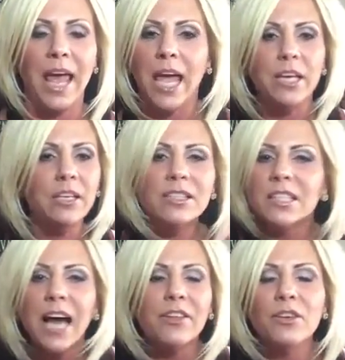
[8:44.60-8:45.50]
And it's
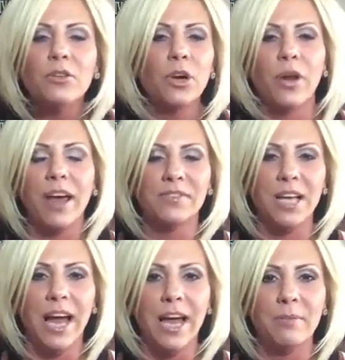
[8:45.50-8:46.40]
not you don't have
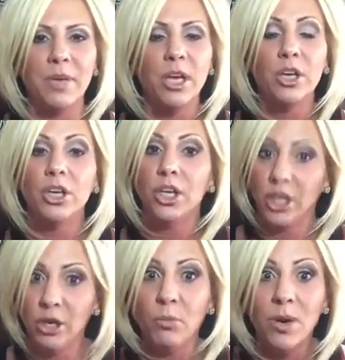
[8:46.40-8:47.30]
time,
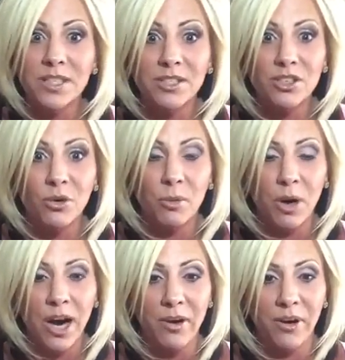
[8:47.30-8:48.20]
it wasn't your
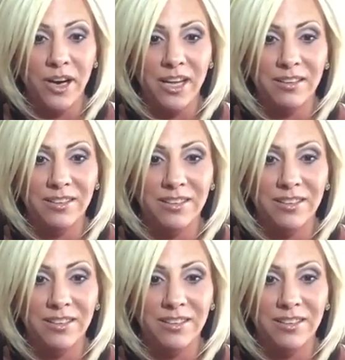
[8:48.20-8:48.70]
priority.